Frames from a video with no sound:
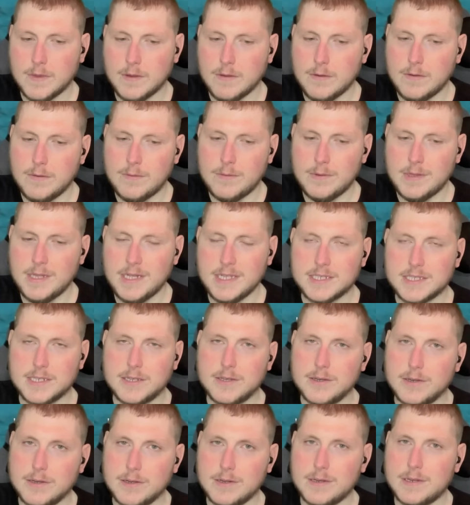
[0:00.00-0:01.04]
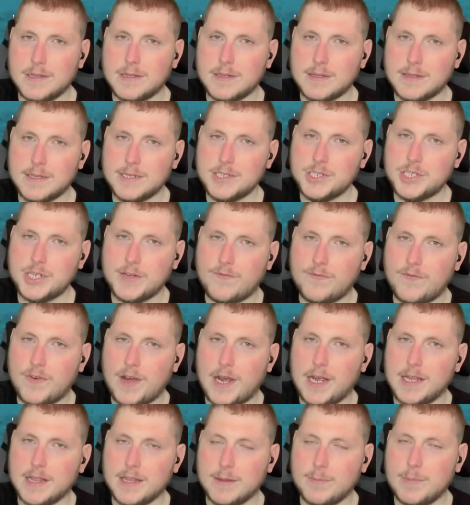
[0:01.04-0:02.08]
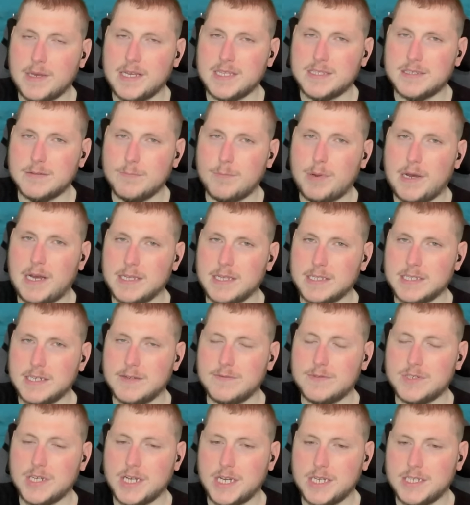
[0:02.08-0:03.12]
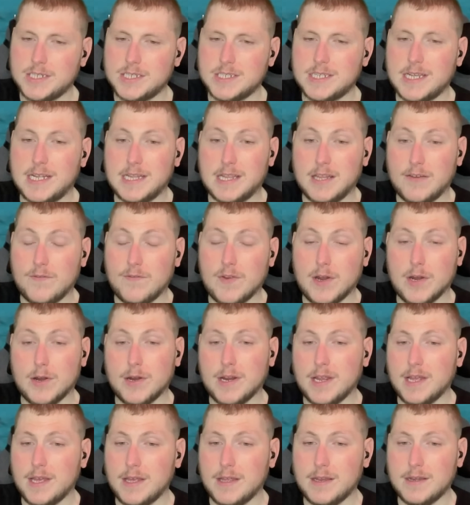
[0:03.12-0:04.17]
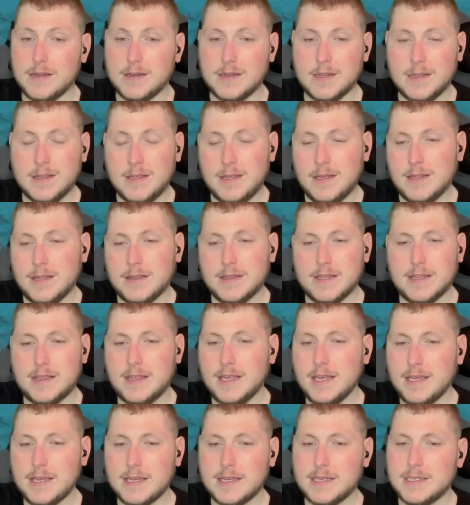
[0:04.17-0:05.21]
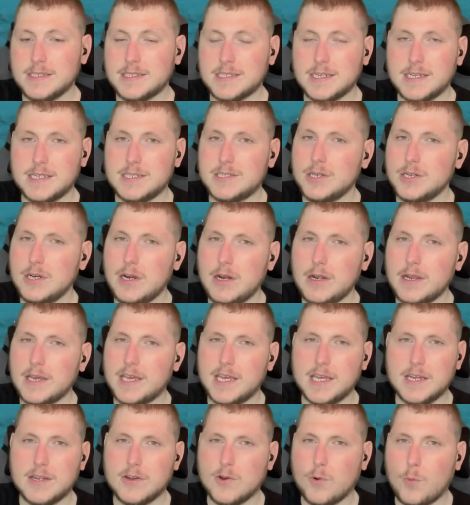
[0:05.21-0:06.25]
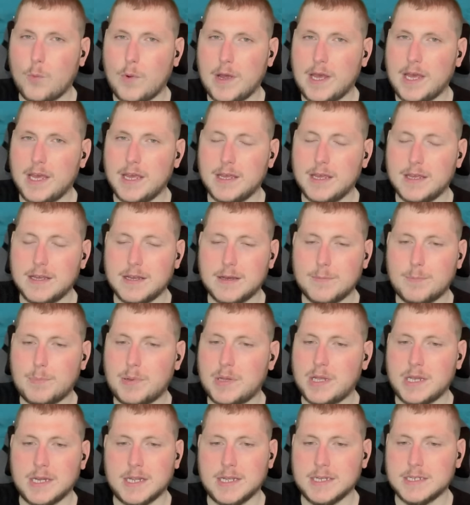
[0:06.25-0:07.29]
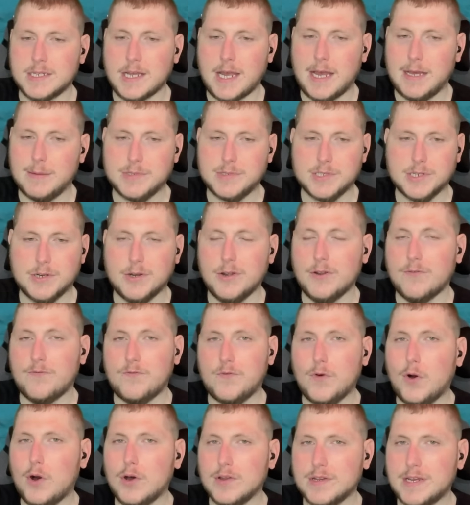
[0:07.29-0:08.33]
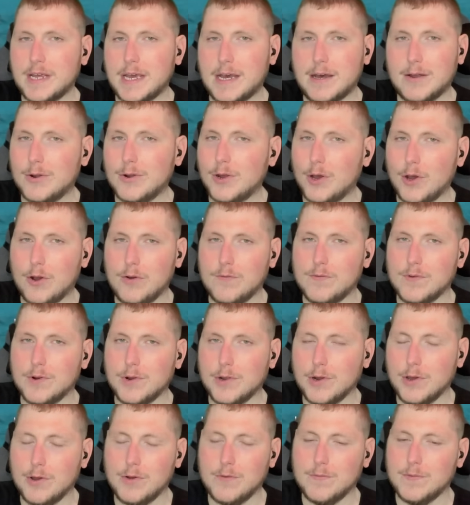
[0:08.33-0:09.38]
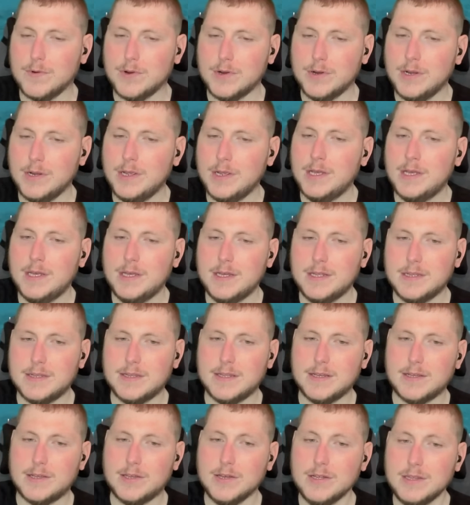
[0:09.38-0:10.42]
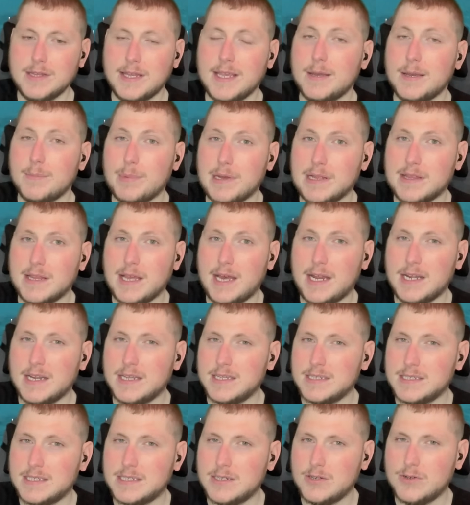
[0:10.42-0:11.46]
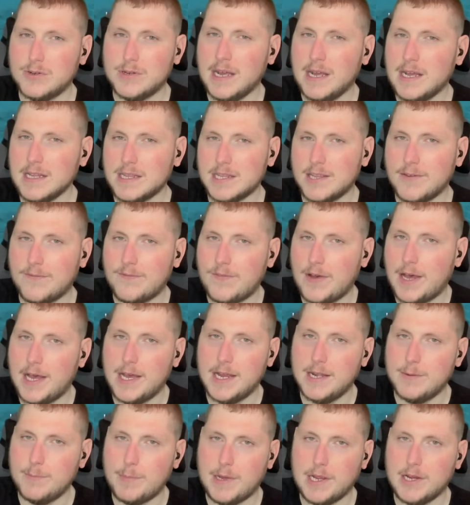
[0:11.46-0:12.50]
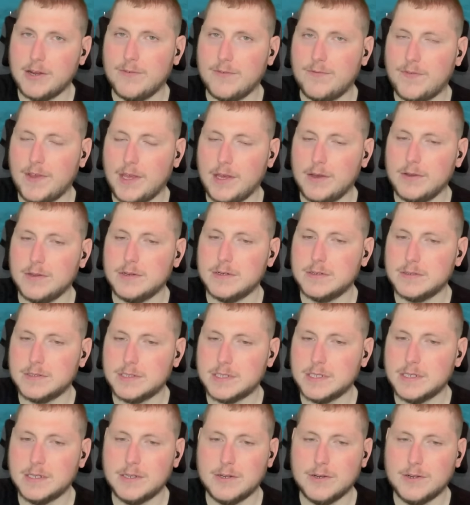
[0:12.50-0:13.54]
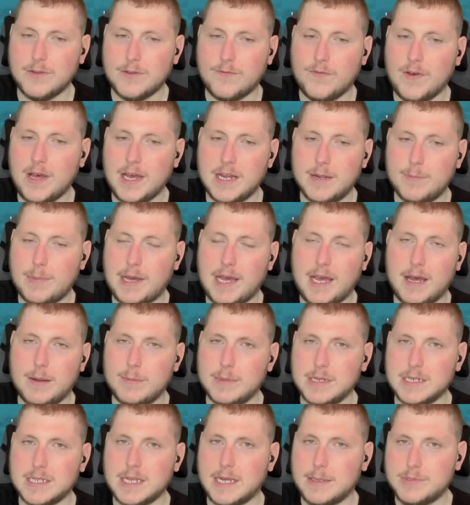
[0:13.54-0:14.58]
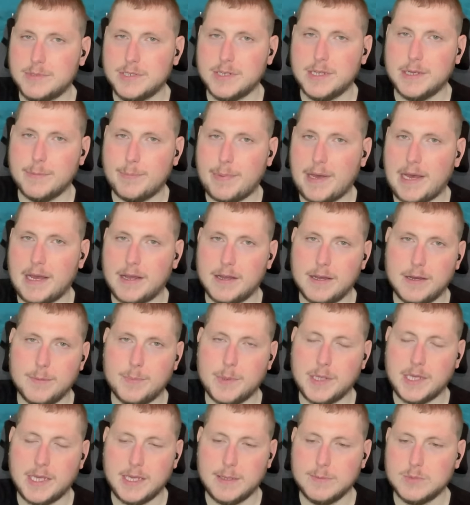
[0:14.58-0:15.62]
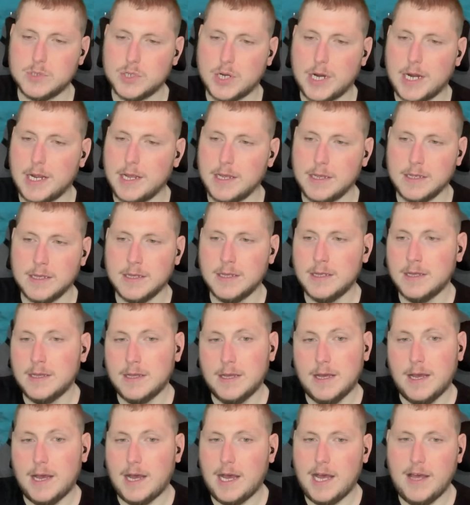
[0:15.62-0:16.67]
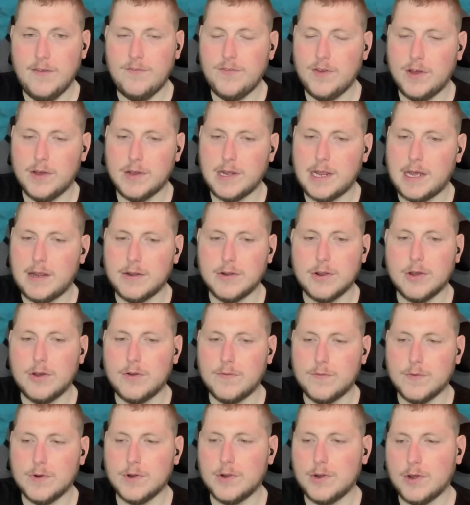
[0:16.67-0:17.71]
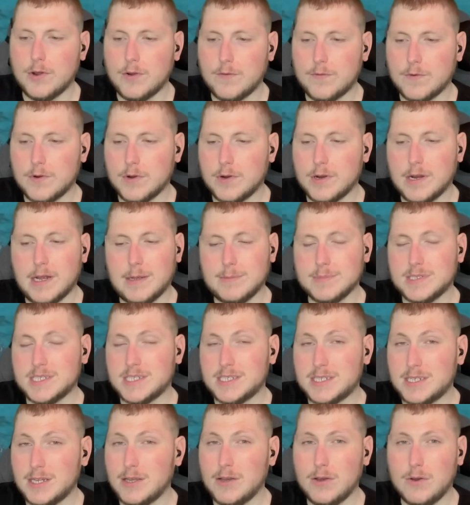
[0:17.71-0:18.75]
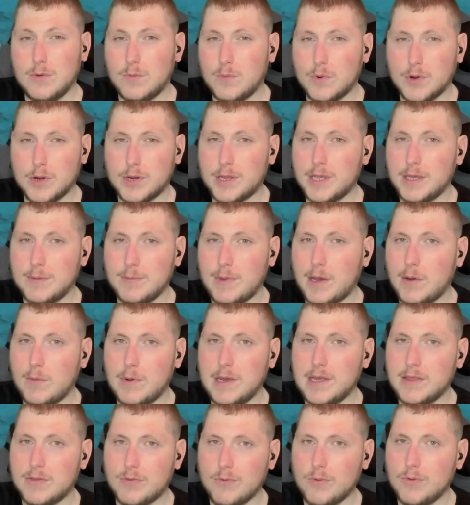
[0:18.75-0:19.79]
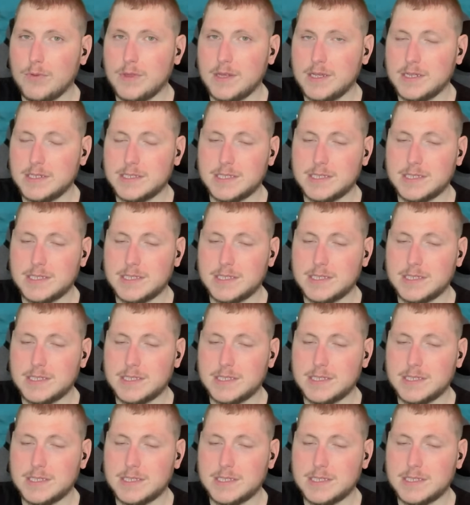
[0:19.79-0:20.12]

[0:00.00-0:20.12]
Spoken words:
Well, that's good. At least she finally made some positive changes at the very end. The thing is you're going to get in your way plenty of times. You're going to fall down over and over. The good thing about that is you're not defined by your failures. You're defined by how many times you get back up and keep trying. I fell down over and over. I'm still working my way through this.